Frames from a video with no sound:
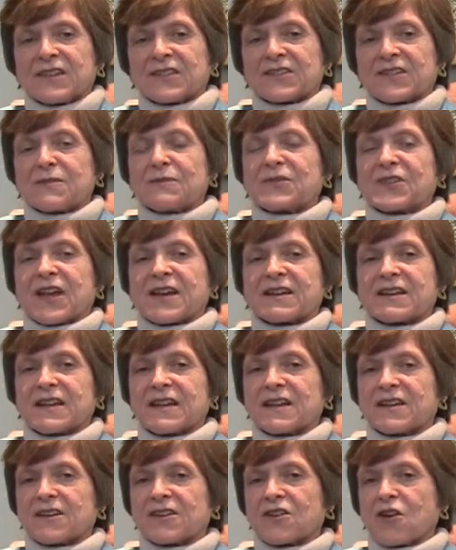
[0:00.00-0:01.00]
seems like
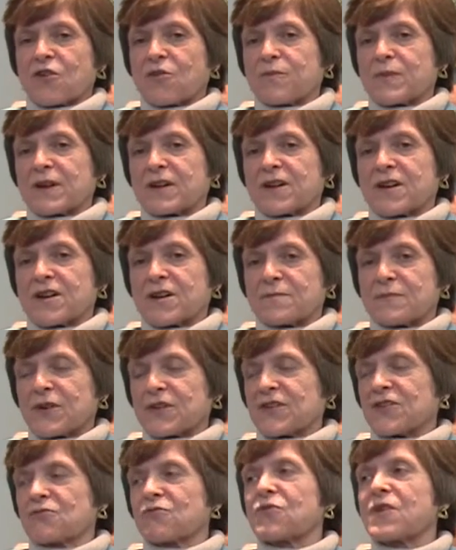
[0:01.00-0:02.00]
it could open up
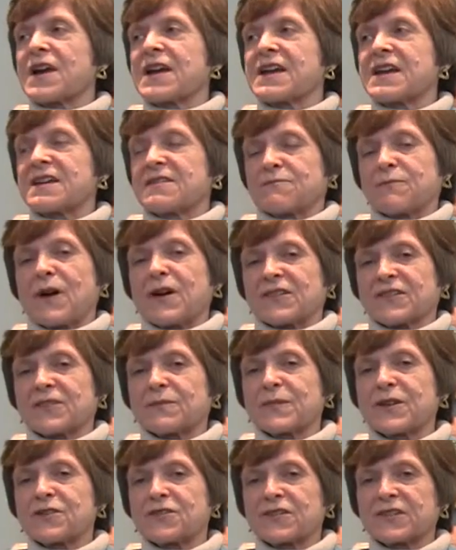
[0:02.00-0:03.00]
an array of
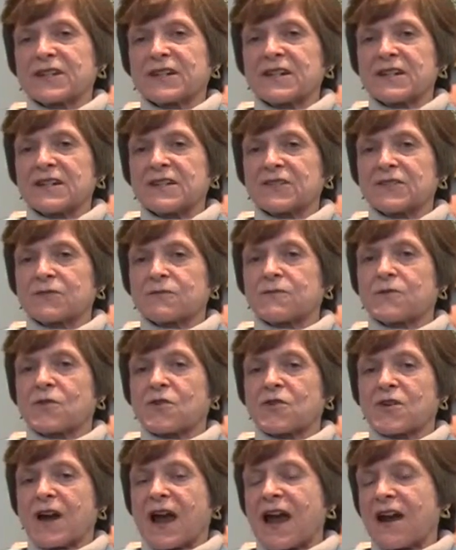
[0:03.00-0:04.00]
possibilities
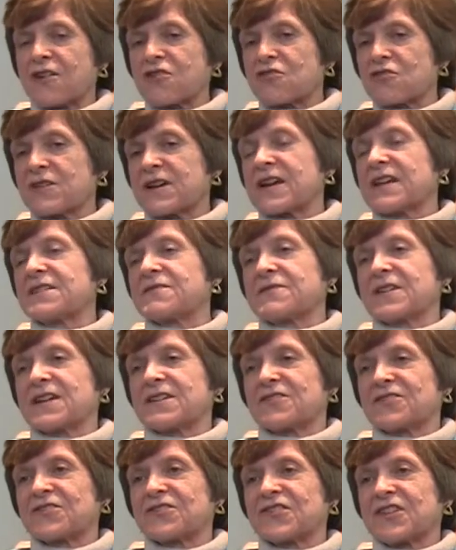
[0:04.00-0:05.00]
for our creative
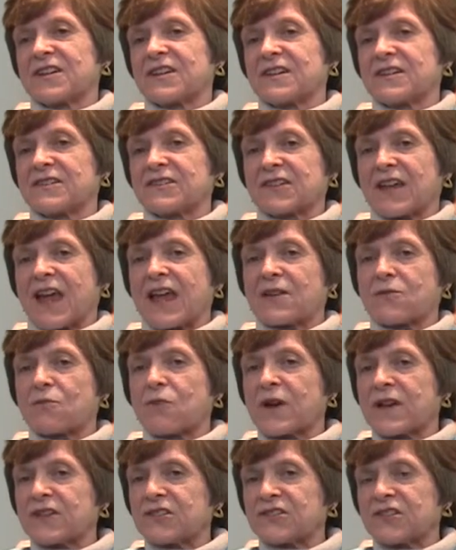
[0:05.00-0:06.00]
energies and
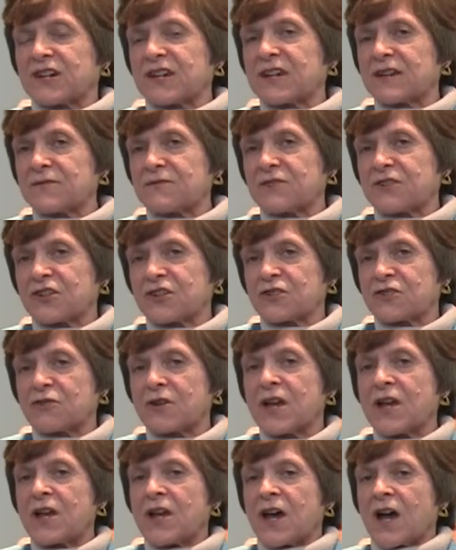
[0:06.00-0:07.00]
ways to give
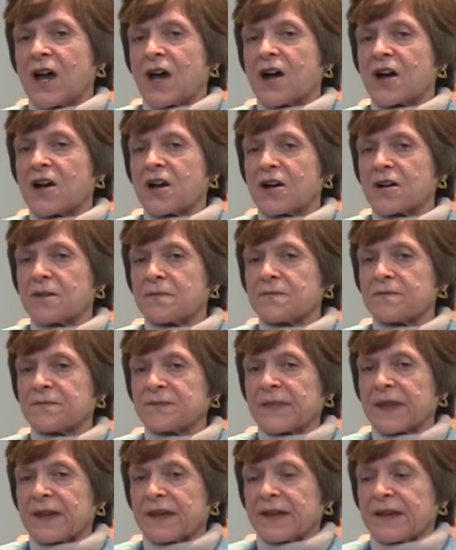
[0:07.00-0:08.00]
to, um,
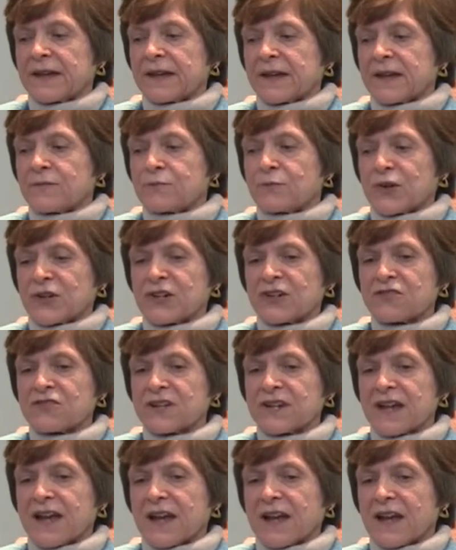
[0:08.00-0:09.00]

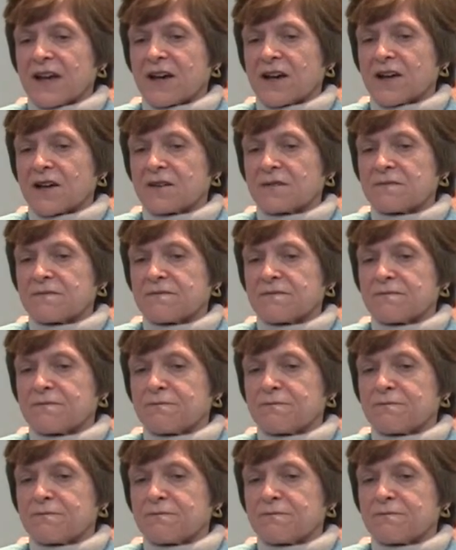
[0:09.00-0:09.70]
particularly. Uh,